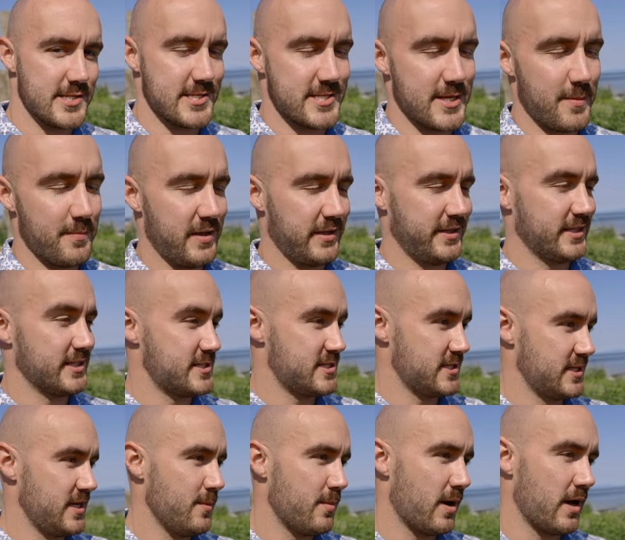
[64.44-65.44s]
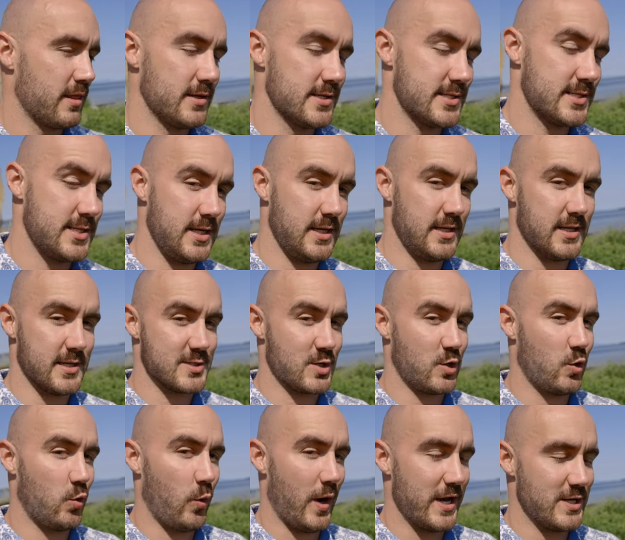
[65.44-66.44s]
is something that Sydney by the Sea does
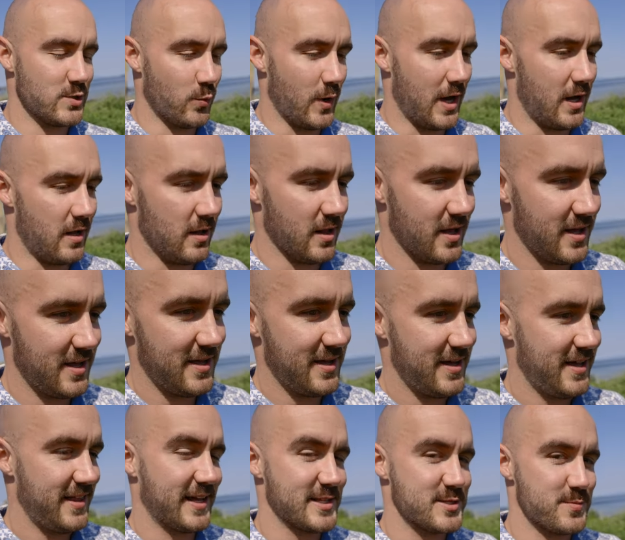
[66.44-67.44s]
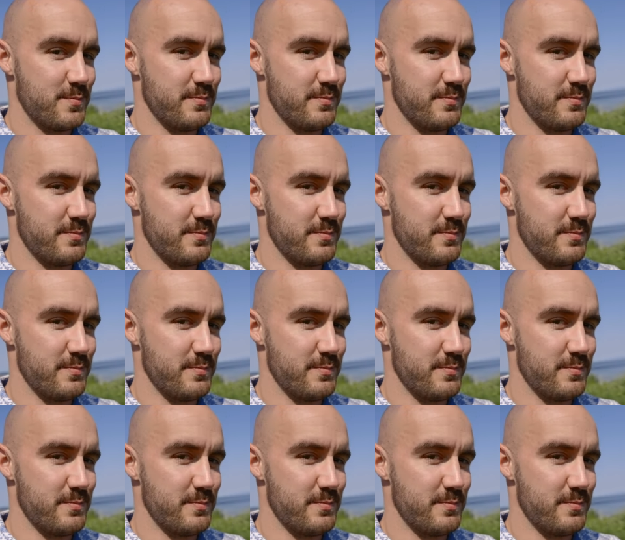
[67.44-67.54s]
quite well. That's